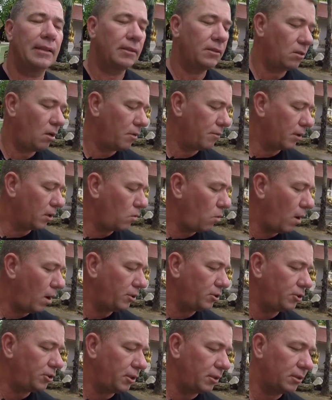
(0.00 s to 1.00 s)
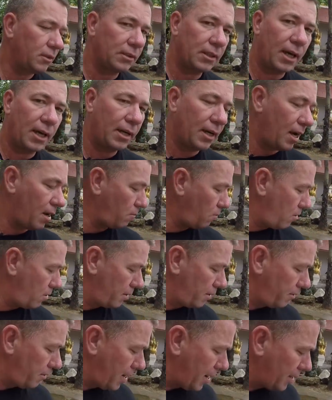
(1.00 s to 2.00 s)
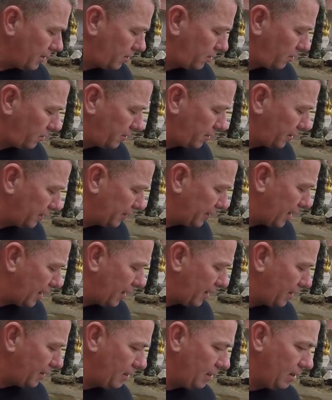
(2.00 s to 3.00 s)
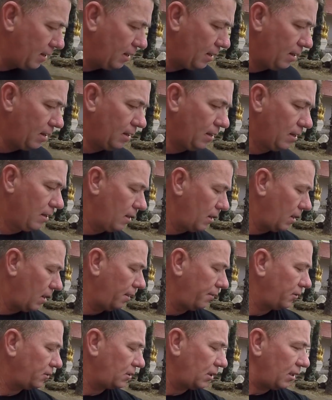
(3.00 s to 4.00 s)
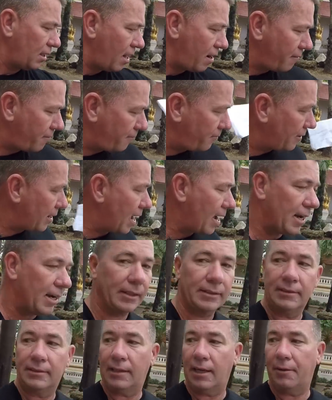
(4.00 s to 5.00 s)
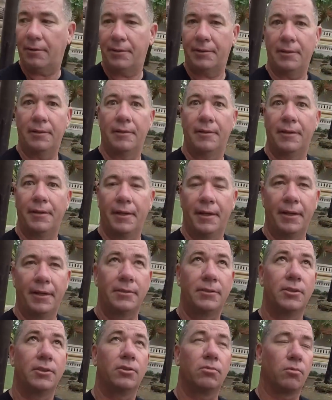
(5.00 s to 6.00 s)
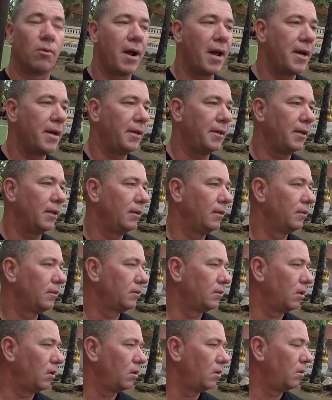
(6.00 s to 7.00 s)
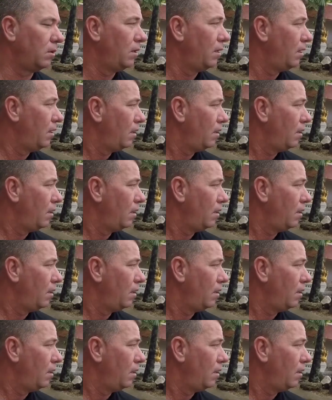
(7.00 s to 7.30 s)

That's all the questions that I want to answer today. There's a lot of flies out here today. It just rained, so